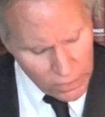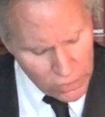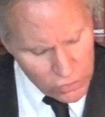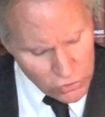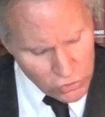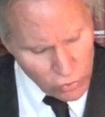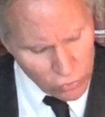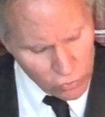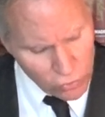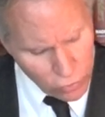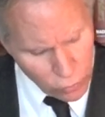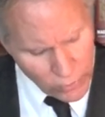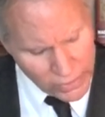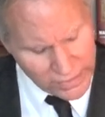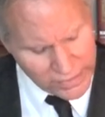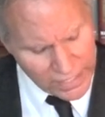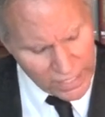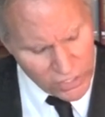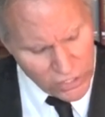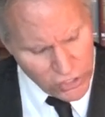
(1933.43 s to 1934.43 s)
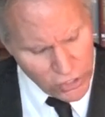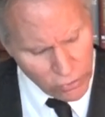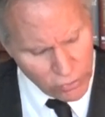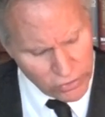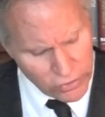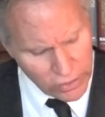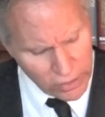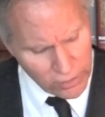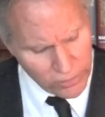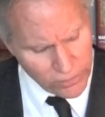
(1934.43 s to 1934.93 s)
So tweak that show
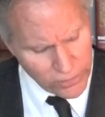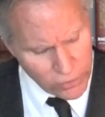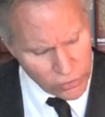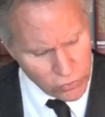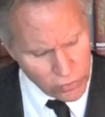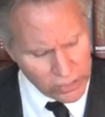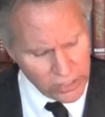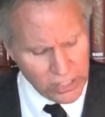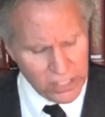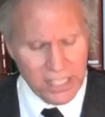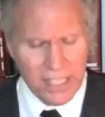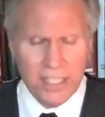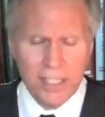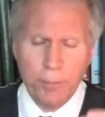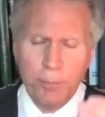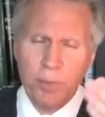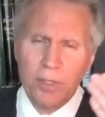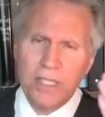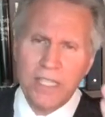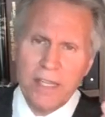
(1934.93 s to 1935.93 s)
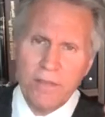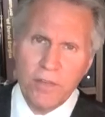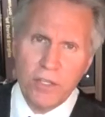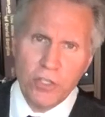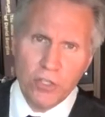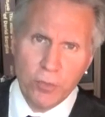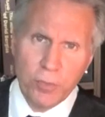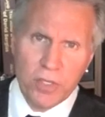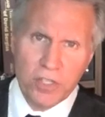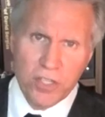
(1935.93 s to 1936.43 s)
until it feels right. You need to believe in
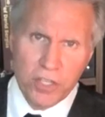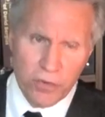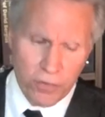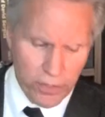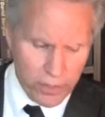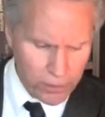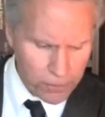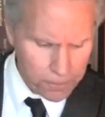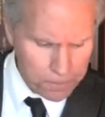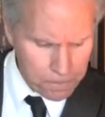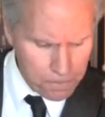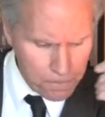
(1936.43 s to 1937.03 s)
your material.